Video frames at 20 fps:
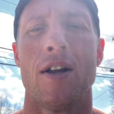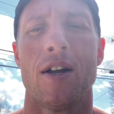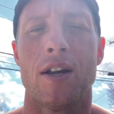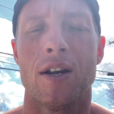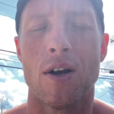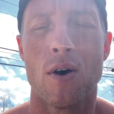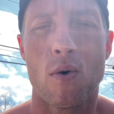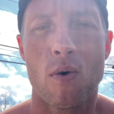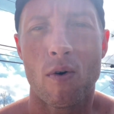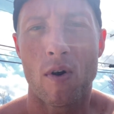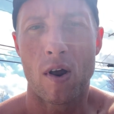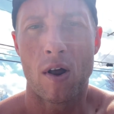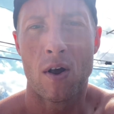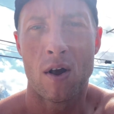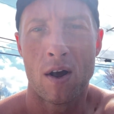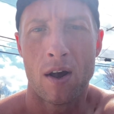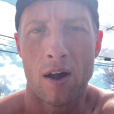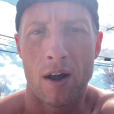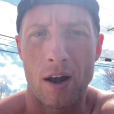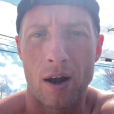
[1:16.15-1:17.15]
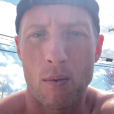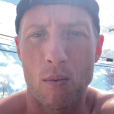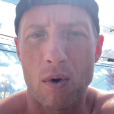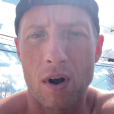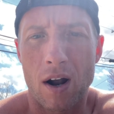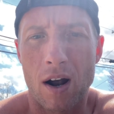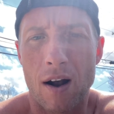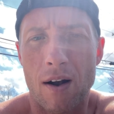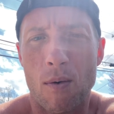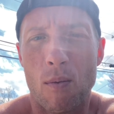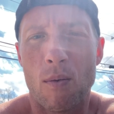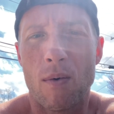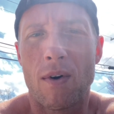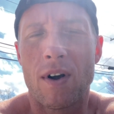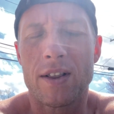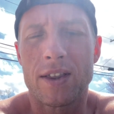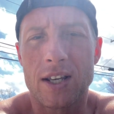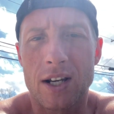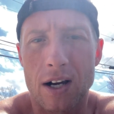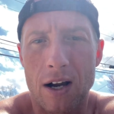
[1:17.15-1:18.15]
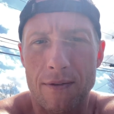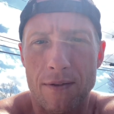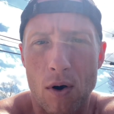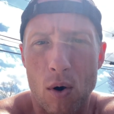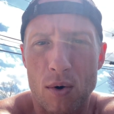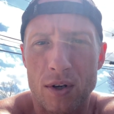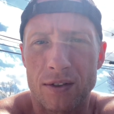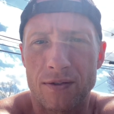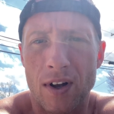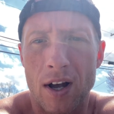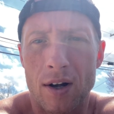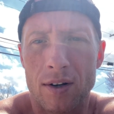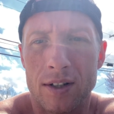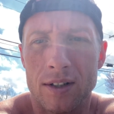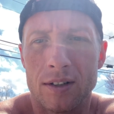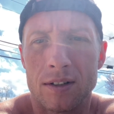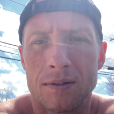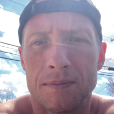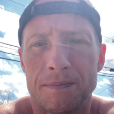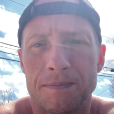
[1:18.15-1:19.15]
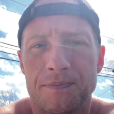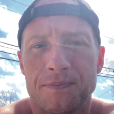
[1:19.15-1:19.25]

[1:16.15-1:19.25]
You know, and one thing I've always found is